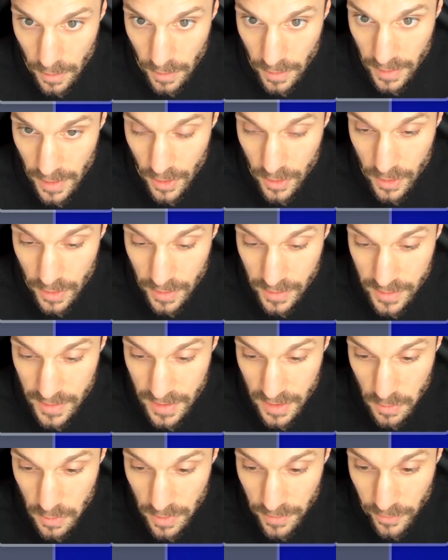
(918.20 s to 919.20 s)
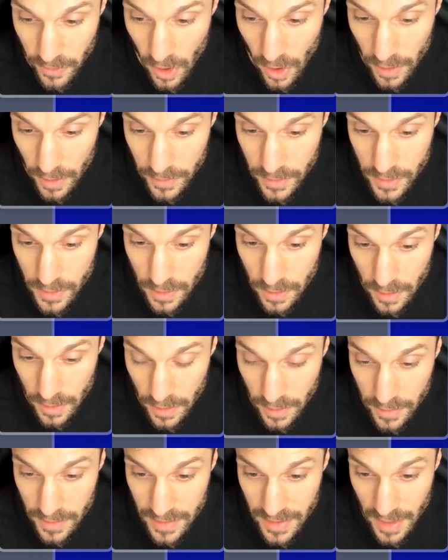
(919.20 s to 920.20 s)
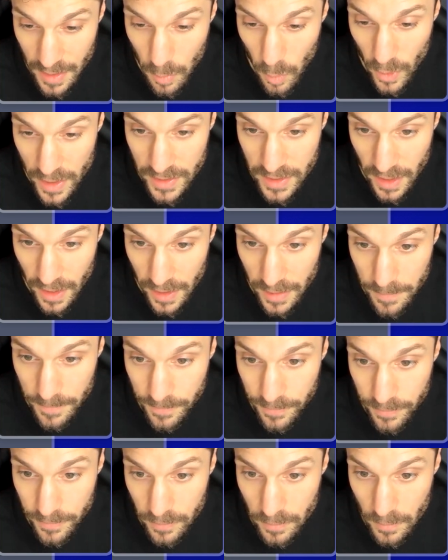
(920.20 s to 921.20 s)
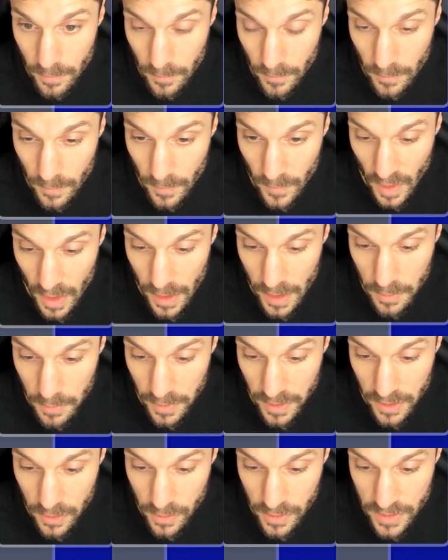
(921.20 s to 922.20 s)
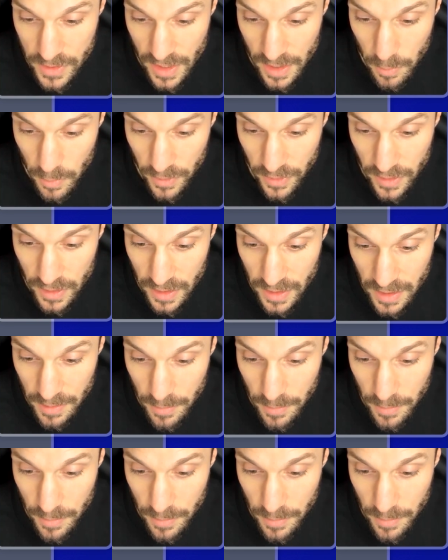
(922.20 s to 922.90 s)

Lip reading: And now you can see we've got the same wait time. And we can do the same with the